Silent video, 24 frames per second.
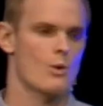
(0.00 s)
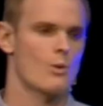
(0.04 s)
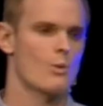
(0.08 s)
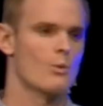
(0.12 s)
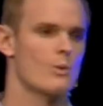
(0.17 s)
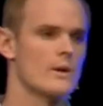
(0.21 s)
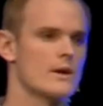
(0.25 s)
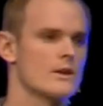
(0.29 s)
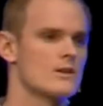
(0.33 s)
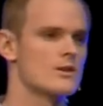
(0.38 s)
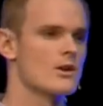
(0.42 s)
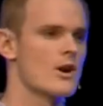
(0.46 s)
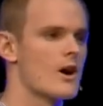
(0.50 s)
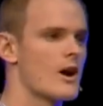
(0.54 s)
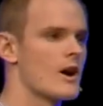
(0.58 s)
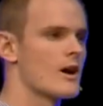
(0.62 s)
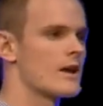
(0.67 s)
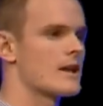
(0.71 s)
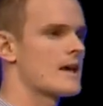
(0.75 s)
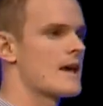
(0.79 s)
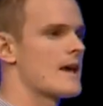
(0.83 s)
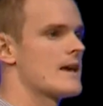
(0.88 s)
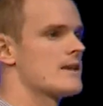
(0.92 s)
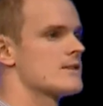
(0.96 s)
where
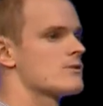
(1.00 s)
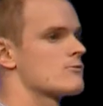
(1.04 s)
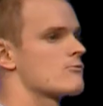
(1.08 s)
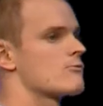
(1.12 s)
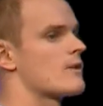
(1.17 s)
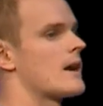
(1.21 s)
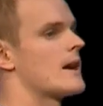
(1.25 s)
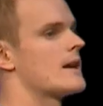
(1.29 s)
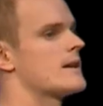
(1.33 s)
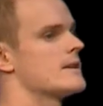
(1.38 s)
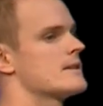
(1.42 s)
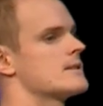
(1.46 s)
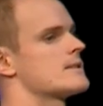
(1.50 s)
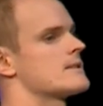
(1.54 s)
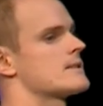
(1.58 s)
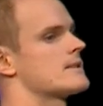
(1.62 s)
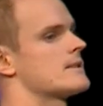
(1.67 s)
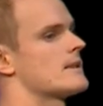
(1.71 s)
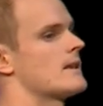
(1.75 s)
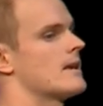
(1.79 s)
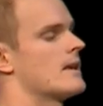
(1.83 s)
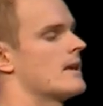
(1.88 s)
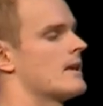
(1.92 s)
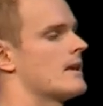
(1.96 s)
God has raised
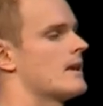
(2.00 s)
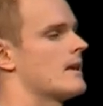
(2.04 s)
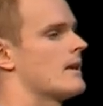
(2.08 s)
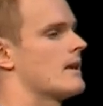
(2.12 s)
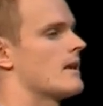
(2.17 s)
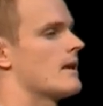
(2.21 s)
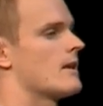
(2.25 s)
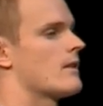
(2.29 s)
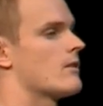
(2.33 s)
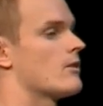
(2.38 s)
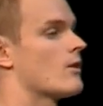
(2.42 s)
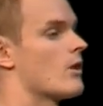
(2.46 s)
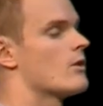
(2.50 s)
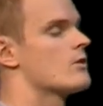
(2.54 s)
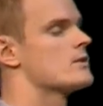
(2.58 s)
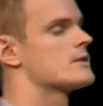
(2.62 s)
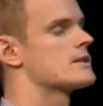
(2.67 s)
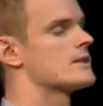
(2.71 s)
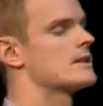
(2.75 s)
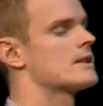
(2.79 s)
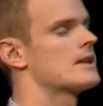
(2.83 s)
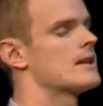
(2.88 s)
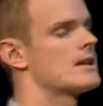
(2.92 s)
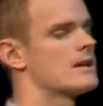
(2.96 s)
those
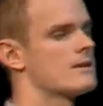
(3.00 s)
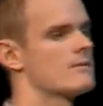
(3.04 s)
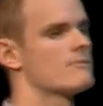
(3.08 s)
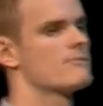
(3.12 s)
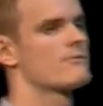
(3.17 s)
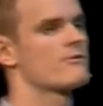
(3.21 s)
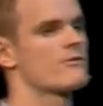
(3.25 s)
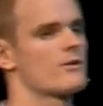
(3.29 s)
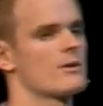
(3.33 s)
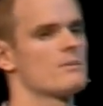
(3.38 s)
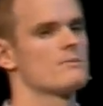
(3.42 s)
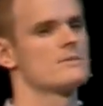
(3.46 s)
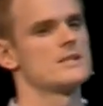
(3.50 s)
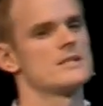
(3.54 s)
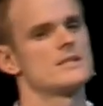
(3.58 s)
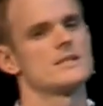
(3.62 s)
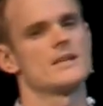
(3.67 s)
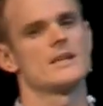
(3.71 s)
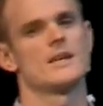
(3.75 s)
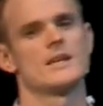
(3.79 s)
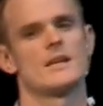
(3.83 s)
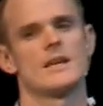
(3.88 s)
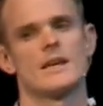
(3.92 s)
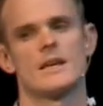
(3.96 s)
in Him from the
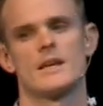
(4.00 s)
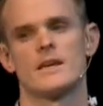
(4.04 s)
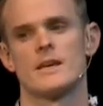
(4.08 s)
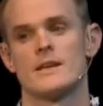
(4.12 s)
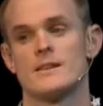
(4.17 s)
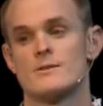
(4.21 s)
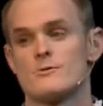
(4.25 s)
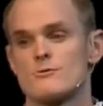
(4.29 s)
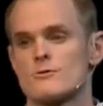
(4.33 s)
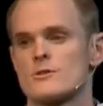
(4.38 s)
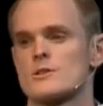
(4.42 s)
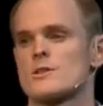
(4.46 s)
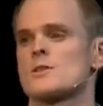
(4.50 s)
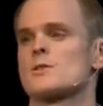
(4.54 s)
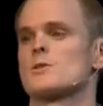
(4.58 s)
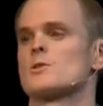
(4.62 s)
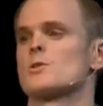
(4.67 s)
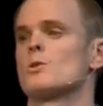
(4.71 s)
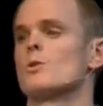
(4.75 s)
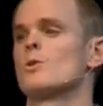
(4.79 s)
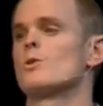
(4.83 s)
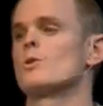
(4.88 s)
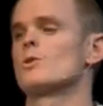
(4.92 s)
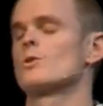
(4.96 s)
dead. He has
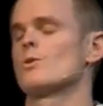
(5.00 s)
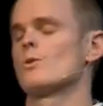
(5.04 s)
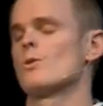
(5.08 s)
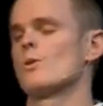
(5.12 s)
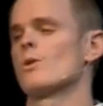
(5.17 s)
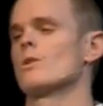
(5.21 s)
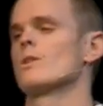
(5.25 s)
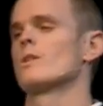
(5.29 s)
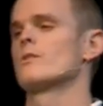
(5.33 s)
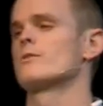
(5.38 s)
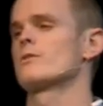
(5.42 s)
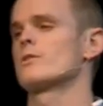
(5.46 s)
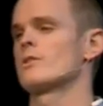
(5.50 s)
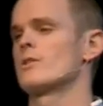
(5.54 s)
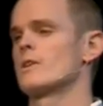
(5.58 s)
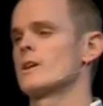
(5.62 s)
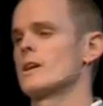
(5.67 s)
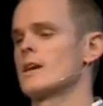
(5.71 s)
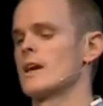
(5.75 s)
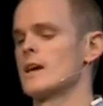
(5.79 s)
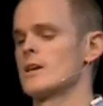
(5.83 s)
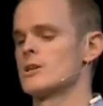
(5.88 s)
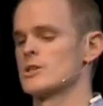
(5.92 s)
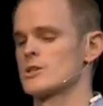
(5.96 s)
restored all of
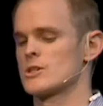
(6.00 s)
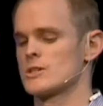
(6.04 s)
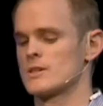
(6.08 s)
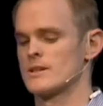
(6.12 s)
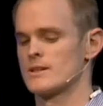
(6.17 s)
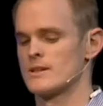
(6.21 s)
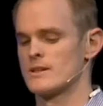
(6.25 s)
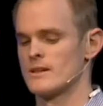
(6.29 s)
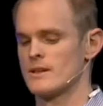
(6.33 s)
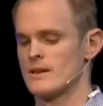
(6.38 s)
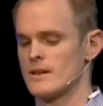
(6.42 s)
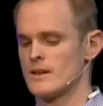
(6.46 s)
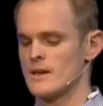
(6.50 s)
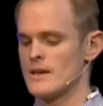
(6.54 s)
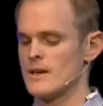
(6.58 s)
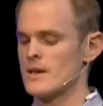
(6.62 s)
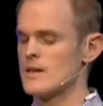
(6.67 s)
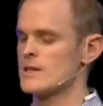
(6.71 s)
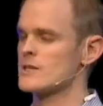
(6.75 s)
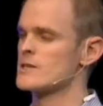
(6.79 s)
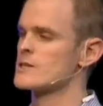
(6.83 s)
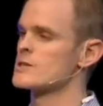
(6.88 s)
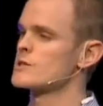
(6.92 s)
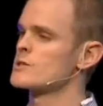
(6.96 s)
creation
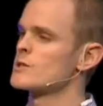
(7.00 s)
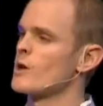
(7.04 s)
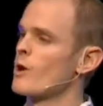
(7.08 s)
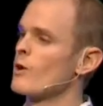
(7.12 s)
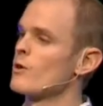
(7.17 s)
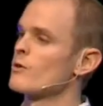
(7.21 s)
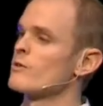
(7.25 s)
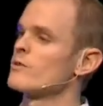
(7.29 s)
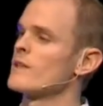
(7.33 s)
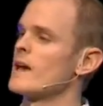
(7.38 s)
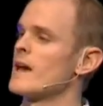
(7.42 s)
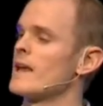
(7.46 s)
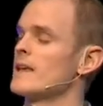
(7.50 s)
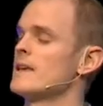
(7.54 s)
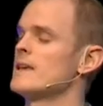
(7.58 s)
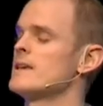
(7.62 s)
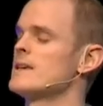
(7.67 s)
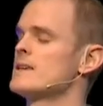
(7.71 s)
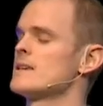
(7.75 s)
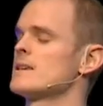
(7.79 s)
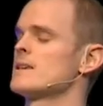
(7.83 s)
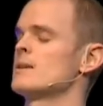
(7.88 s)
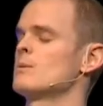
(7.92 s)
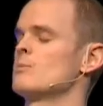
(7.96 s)
so that
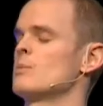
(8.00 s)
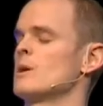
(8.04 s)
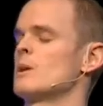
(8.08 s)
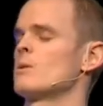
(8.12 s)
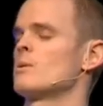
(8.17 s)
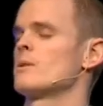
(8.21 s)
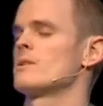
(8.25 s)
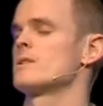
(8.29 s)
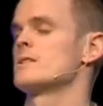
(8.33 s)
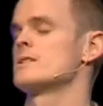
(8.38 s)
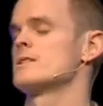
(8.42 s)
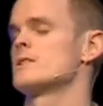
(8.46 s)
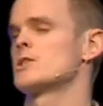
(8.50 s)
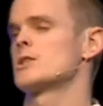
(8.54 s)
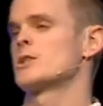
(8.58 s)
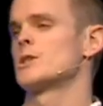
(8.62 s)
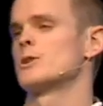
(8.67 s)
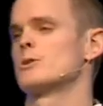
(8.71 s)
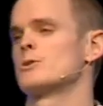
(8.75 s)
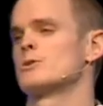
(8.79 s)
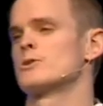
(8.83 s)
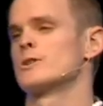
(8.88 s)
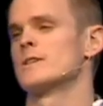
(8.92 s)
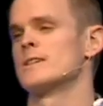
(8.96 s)
He can be with His
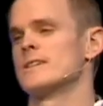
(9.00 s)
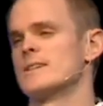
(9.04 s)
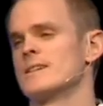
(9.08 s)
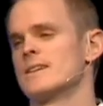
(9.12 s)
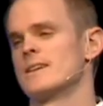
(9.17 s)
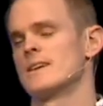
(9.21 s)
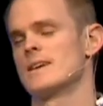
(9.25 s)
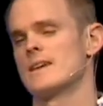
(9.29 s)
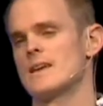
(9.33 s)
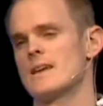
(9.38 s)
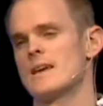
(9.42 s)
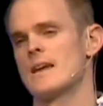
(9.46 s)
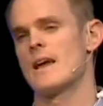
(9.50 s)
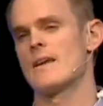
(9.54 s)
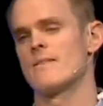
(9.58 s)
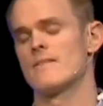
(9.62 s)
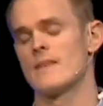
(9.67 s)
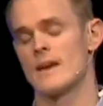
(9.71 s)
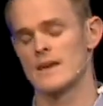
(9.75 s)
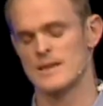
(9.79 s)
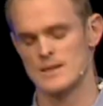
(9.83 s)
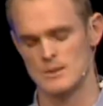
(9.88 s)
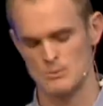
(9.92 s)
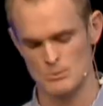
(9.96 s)
children and
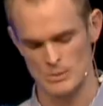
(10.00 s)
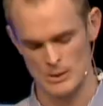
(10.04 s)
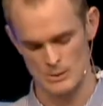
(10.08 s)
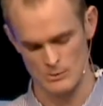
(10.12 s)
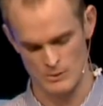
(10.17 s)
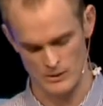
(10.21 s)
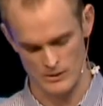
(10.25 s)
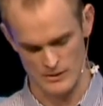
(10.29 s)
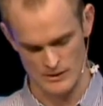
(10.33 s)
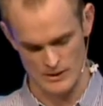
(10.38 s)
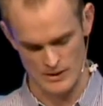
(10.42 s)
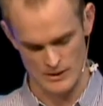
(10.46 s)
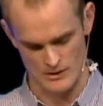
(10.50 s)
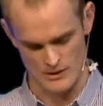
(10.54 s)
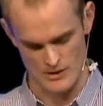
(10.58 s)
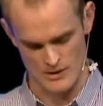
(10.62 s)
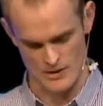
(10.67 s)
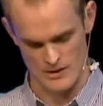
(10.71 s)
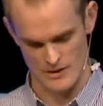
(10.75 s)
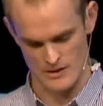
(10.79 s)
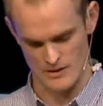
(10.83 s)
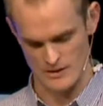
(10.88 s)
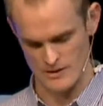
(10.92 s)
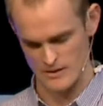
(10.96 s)
they can be with their
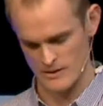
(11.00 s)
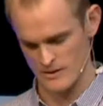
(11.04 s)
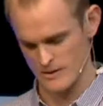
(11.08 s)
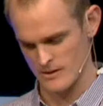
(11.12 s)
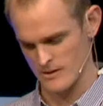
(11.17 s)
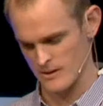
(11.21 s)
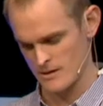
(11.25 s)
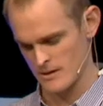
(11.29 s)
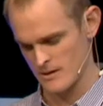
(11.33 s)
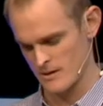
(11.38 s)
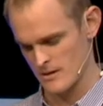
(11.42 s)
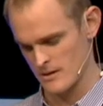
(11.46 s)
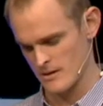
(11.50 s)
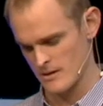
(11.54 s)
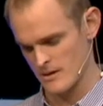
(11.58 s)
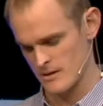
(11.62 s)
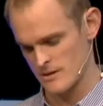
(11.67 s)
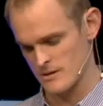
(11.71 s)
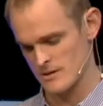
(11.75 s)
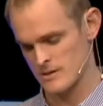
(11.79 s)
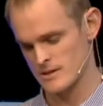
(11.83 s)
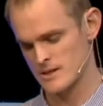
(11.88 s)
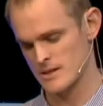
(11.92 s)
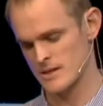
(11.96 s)
God.
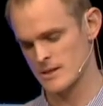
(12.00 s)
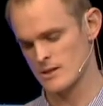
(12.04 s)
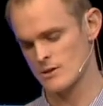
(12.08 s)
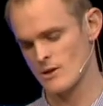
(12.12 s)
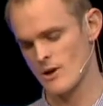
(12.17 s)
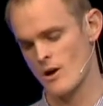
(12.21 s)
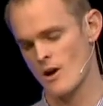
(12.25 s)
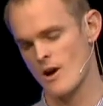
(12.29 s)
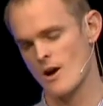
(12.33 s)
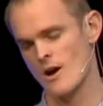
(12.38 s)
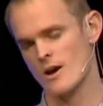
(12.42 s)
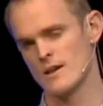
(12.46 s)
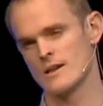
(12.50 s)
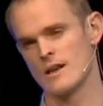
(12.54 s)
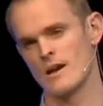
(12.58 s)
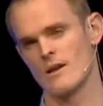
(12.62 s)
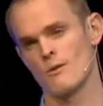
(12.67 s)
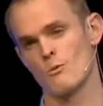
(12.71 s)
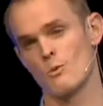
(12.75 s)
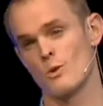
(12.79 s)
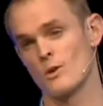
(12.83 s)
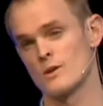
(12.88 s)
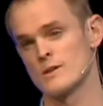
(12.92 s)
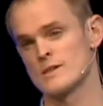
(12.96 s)
see, God
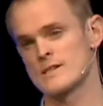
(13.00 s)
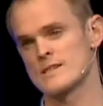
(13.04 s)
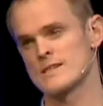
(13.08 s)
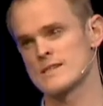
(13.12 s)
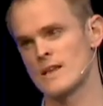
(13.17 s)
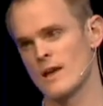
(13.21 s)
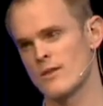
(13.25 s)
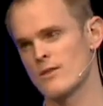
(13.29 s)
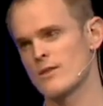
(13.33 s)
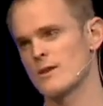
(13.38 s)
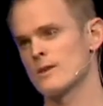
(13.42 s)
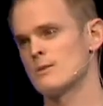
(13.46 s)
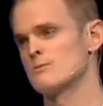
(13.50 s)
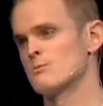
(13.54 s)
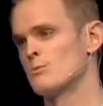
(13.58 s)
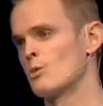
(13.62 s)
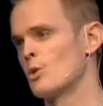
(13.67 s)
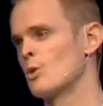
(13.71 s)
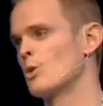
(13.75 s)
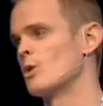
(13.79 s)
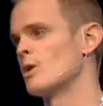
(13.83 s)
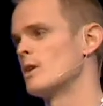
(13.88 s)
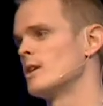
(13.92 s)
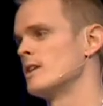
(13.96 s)
not, wants nothing
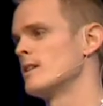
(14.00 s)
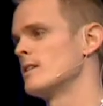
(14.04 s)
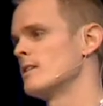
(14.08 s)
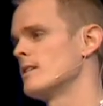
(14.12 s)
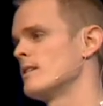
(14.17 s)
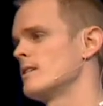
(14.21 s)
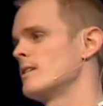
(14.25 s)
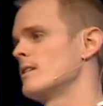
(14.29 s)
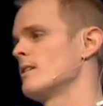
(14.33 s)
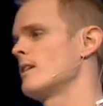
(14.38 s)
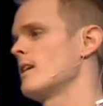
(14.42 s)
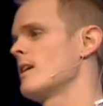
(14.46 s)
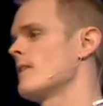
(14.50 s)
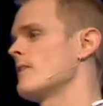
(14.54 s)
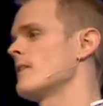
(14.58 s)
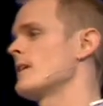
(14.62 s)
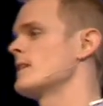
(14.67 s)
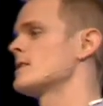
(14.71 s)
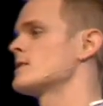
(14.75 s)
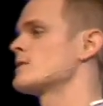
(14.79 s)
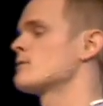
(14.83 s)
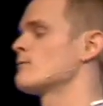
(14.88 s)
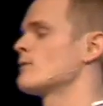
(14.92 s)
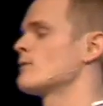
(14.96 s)
more than to